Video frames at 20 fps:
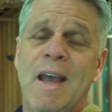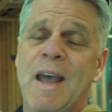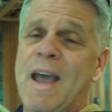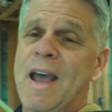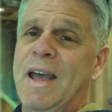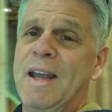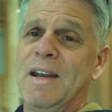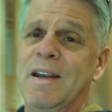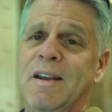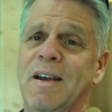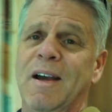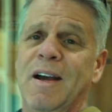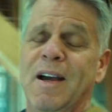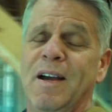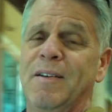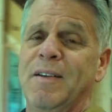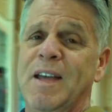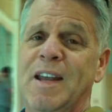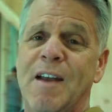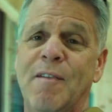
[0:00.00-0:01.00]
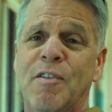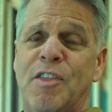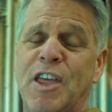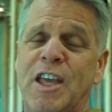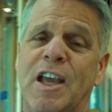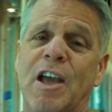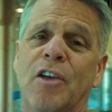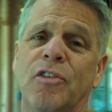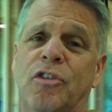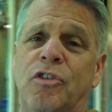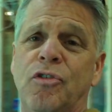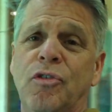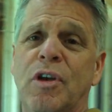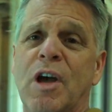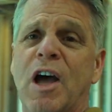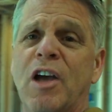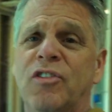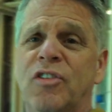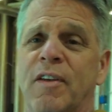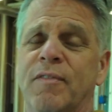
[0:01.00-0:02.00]
and uh, and everything else that you
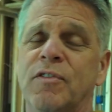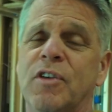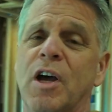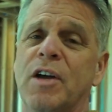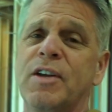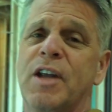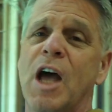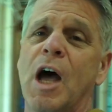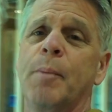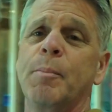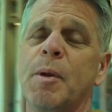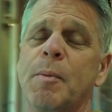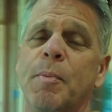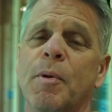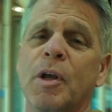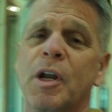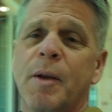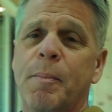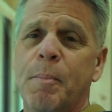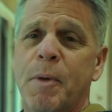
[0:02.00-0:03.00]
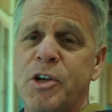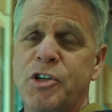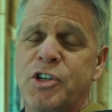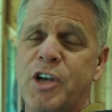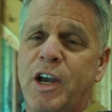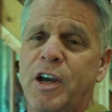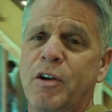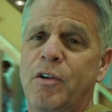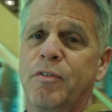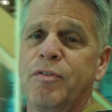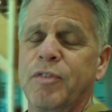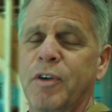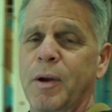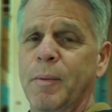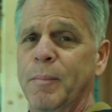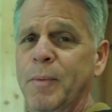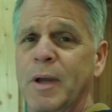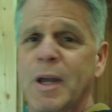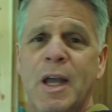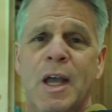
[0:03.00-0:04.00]
guys have done to help me build up my channel
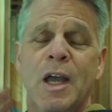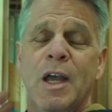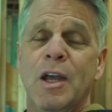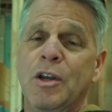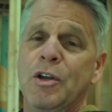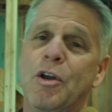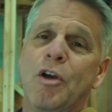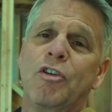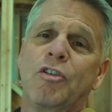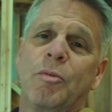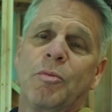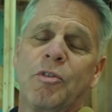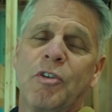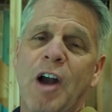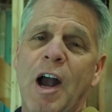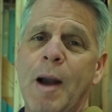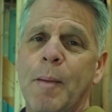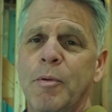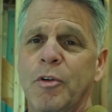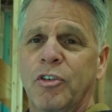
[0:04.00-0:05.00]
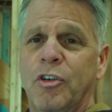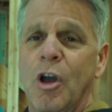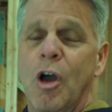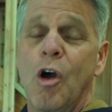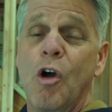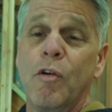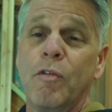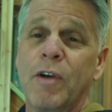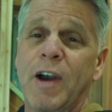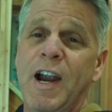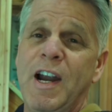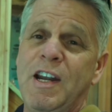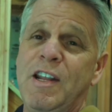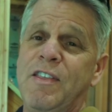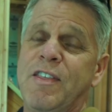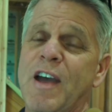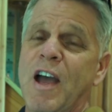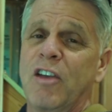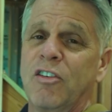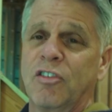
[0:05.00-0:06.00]
from no subscribers to over
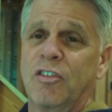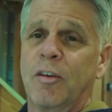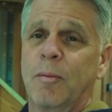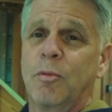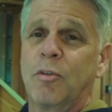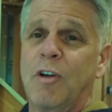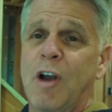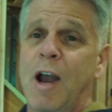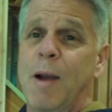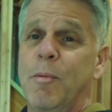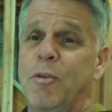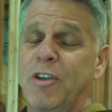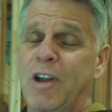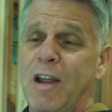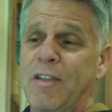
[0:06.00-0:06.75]
80,000 subscribers.